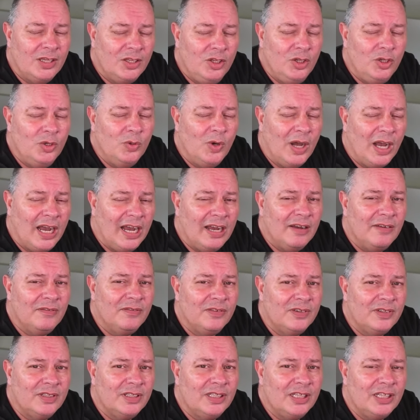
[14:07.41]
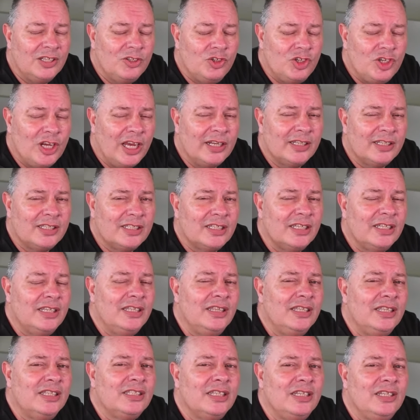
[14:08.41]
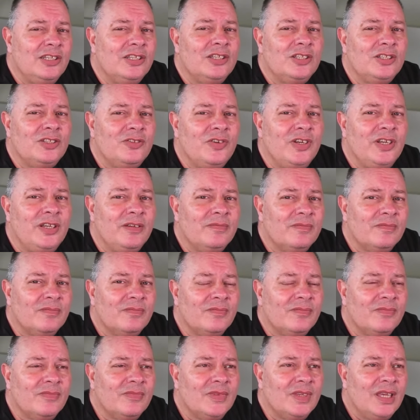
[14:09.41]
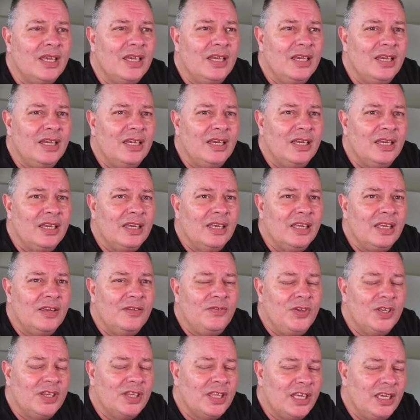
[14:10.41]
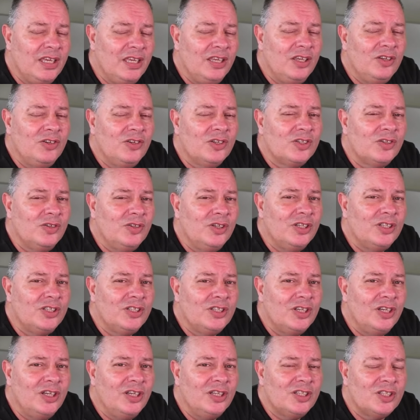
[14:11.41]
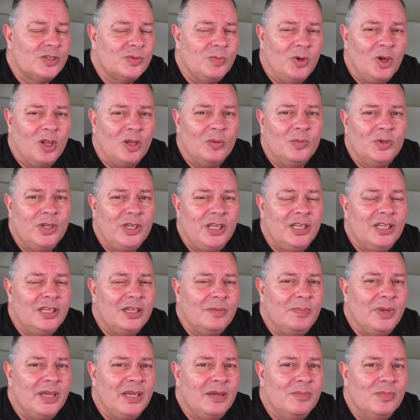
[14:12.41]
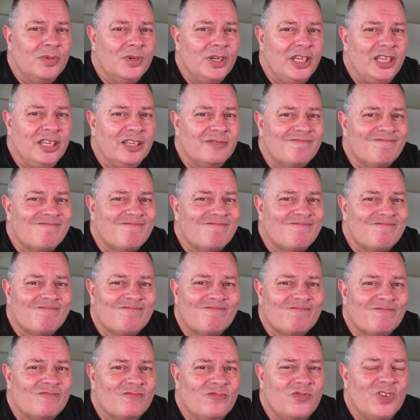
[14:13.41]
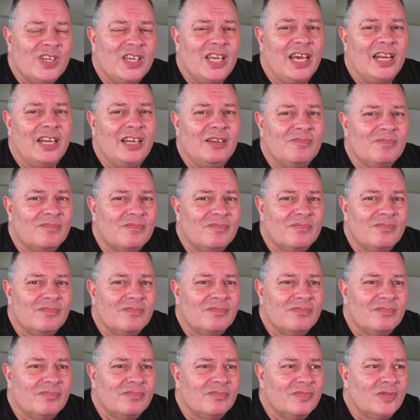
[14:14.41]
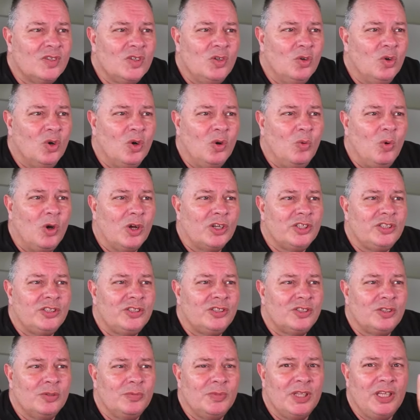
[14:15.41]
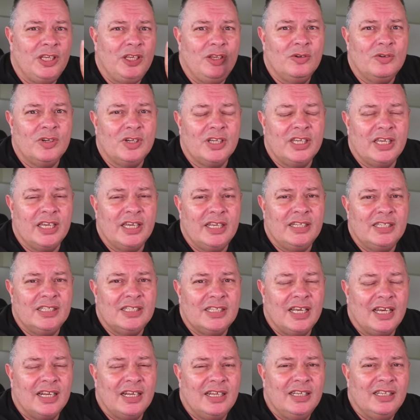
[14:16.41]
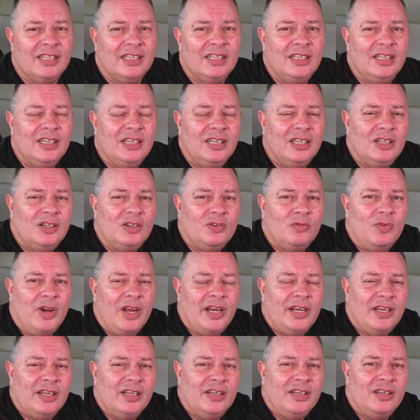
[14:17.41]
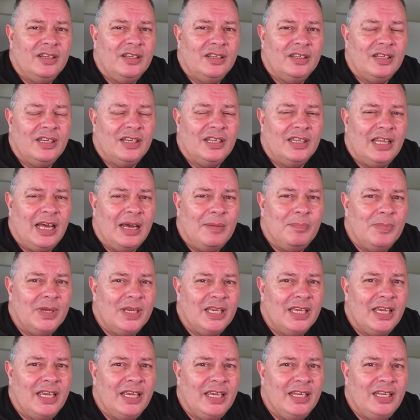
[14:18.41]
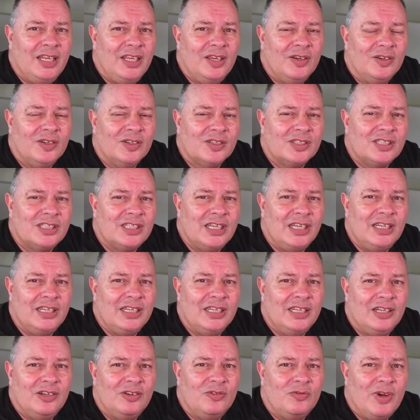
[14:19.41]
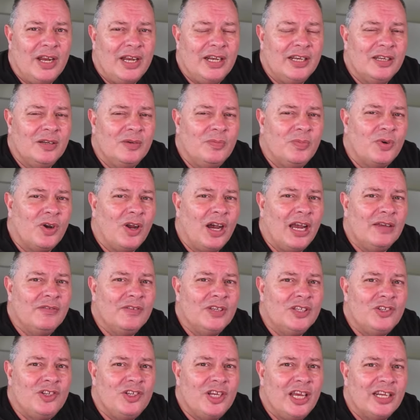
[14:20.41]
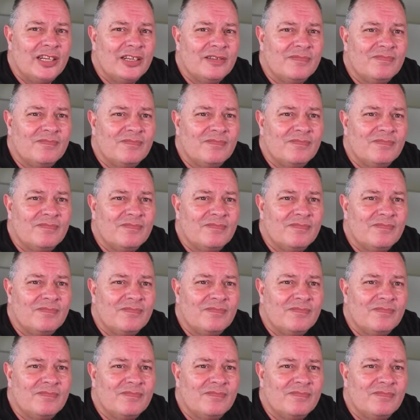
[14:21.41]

you have a chance in this industry. If you think you're just going to turn small money into big money, forget it. Go watch some of the young kids that are renting a, a Lamborghini or sitting in a rented private jet.